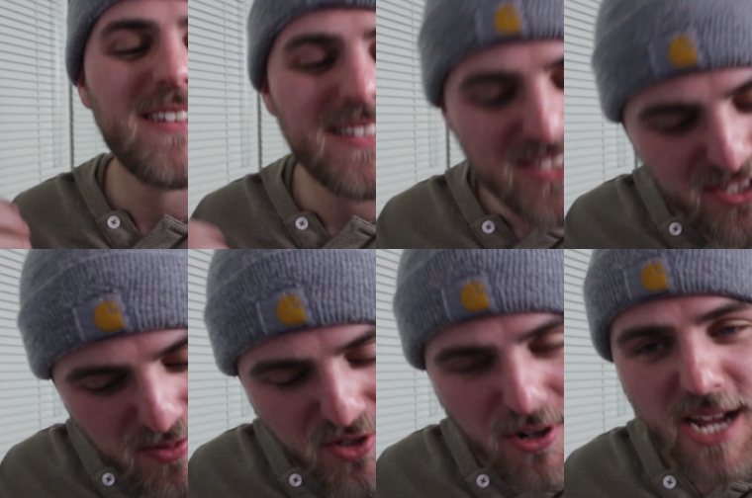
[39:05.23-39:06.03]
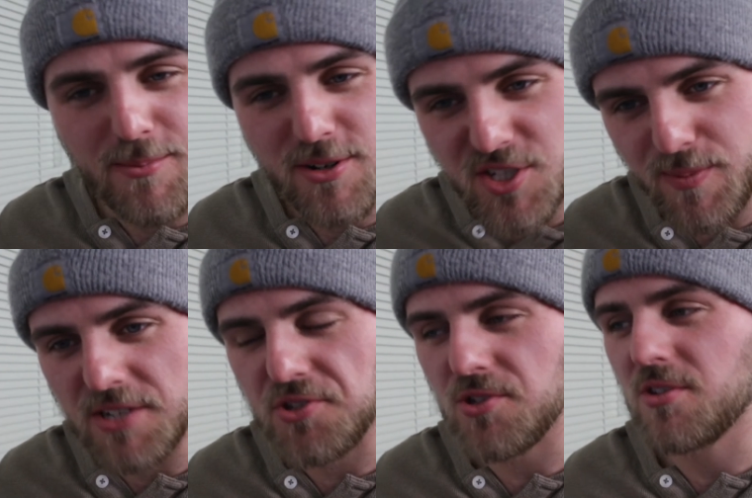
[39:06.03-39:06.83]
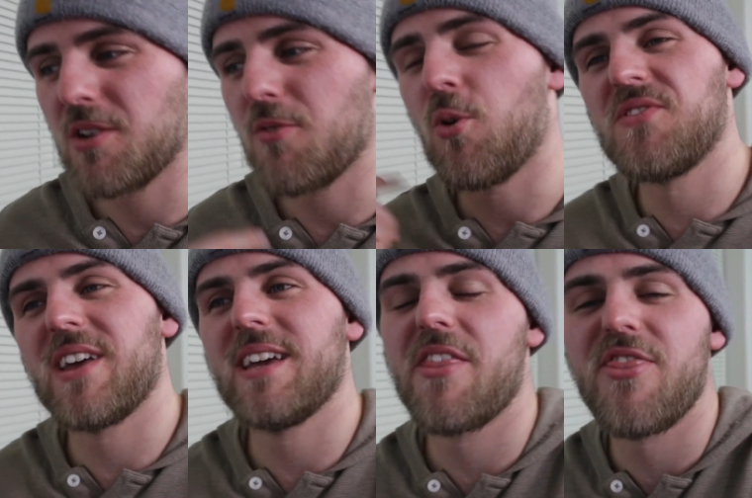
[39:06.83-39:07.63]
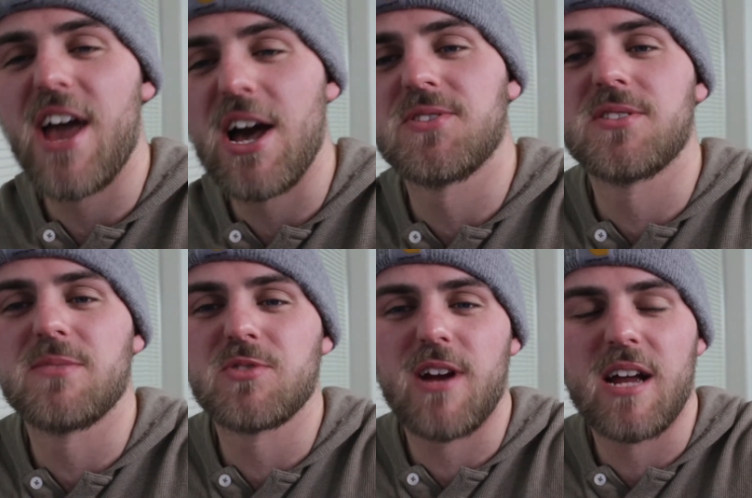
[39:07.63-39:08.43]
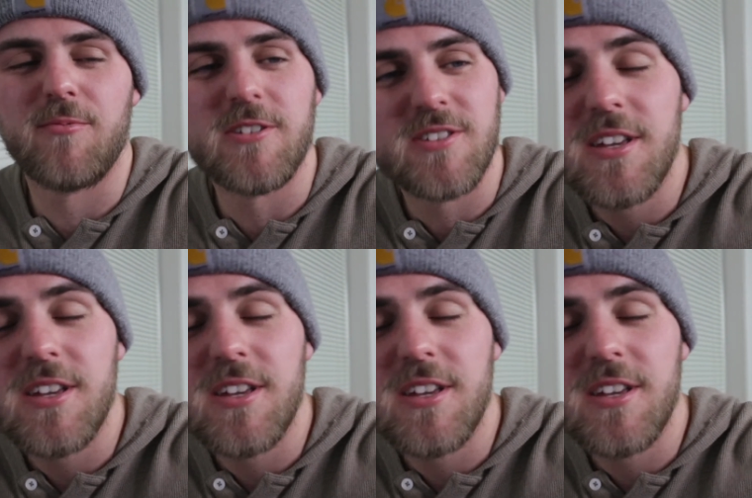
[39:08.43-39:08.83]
subscriber special once I hit 1,000 subscribers.